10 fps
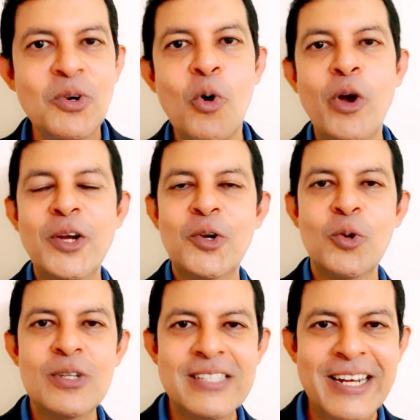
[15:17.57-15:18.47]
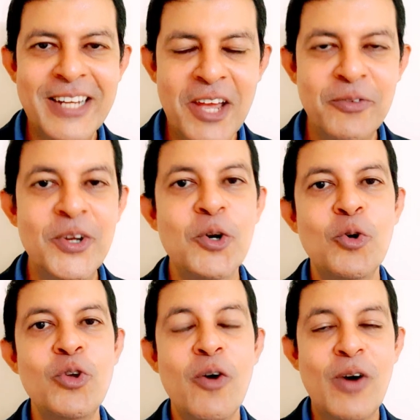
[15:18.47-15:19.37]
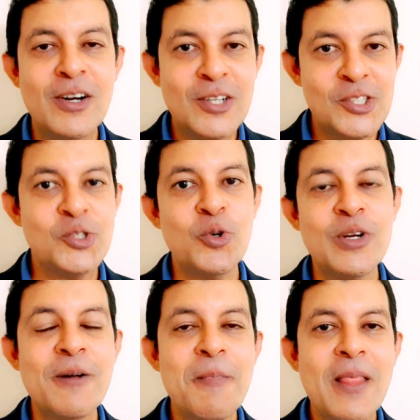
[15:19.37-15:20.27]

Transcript: going through this entire video you have understood